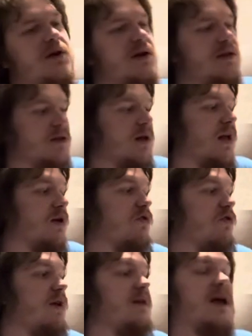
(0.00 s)
it's kind of
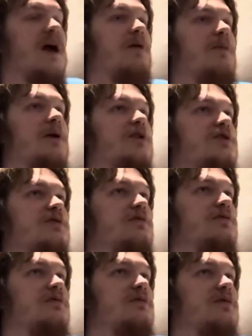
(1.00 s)
crazy how much
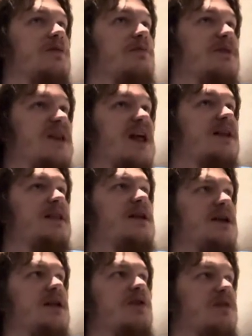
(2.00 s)

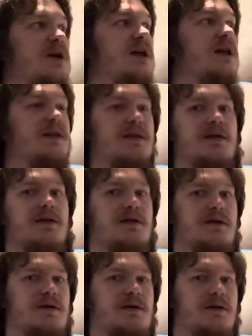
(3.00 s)
complexity there is
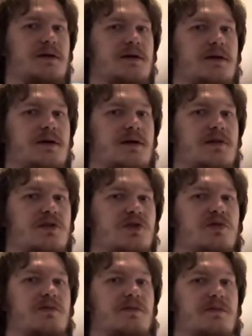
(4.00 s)
to
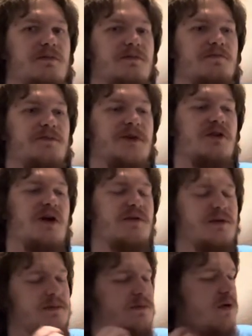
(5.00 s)

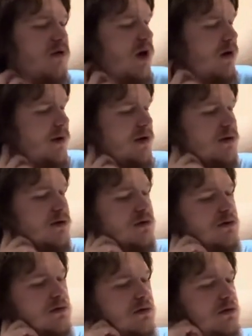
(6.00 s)
graphics programming,
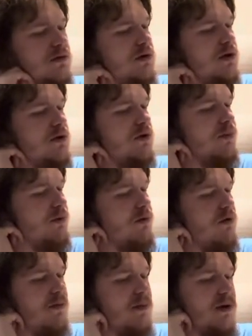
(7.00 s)
to
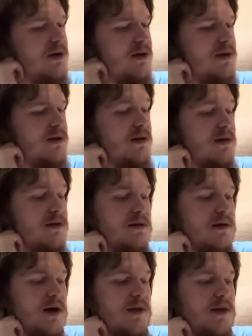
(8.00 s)
programming this, and it's,
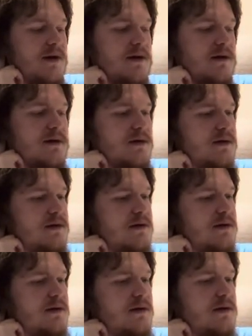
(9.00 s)
I think,
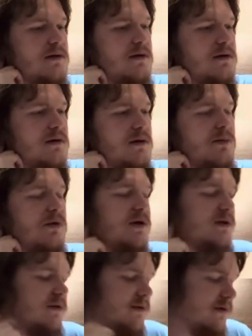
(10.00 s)
a point
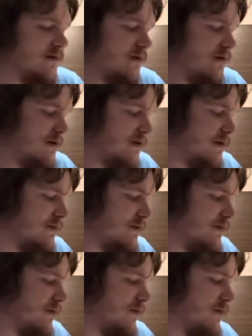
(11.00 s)
of
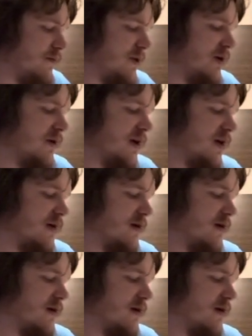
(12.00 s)
beauty